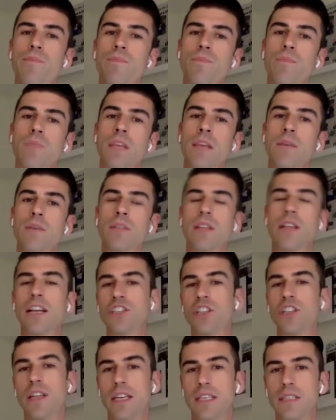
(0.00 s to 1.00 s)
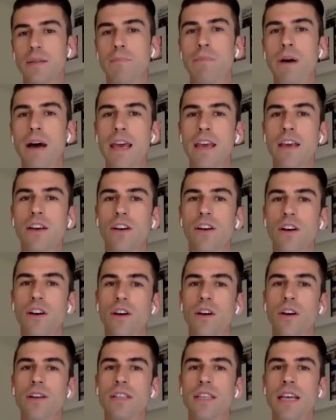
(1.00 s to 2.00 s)
he was allegedly linked to
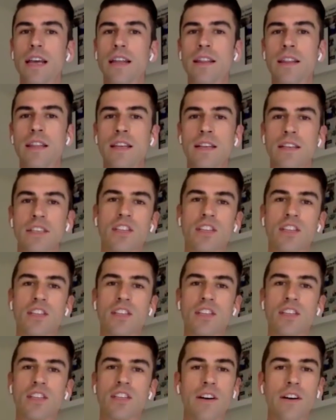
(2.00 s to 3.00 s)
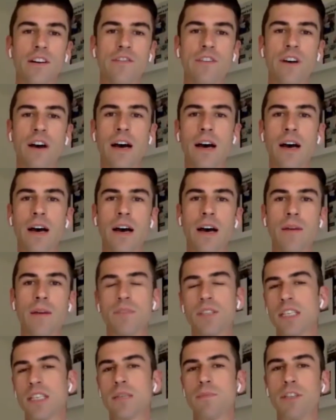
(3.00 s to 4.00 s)
bikers and this string of
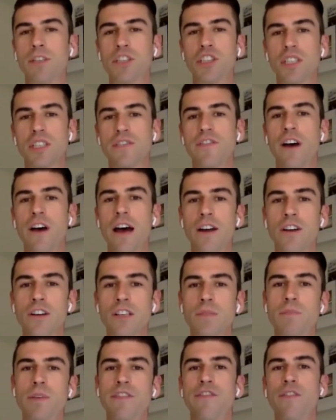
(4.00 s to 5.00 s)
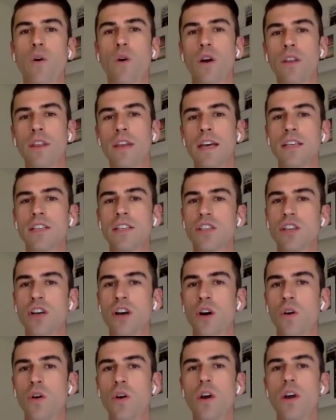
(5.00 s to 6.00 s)
suspicious fires before this.
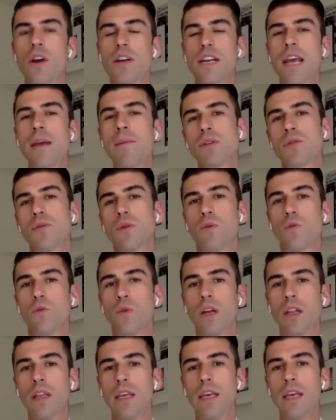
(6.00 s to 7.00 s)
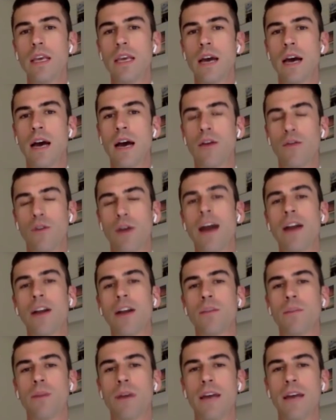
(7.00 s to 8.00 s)
So neighbors were really
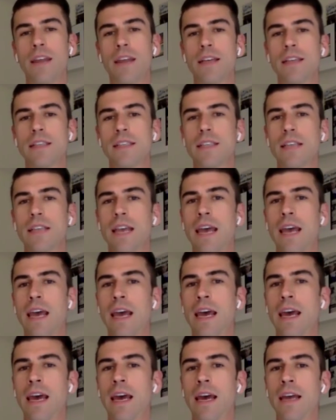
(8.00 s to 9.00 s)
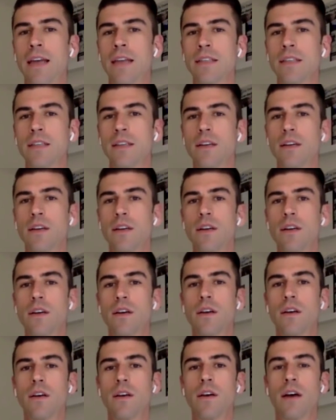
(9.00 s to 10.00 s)
rattled by this, and
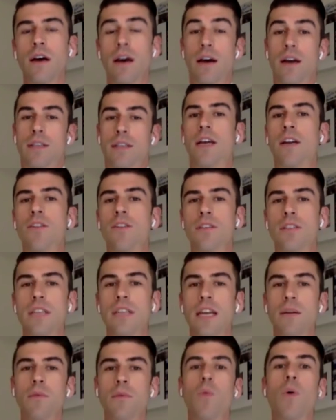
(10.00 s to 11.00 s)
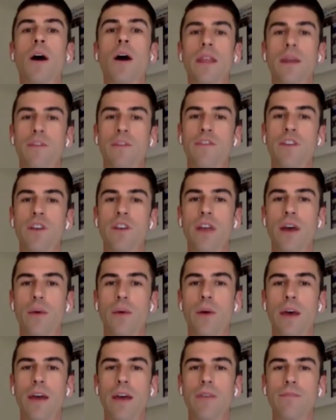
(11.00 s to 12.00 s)
it's understandable why they would feel that
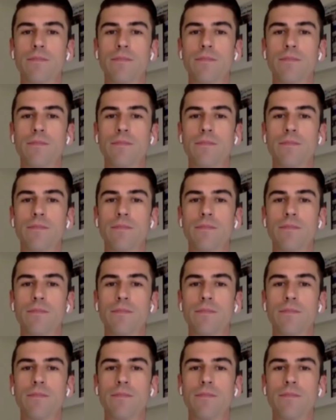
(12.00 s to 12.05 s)
way.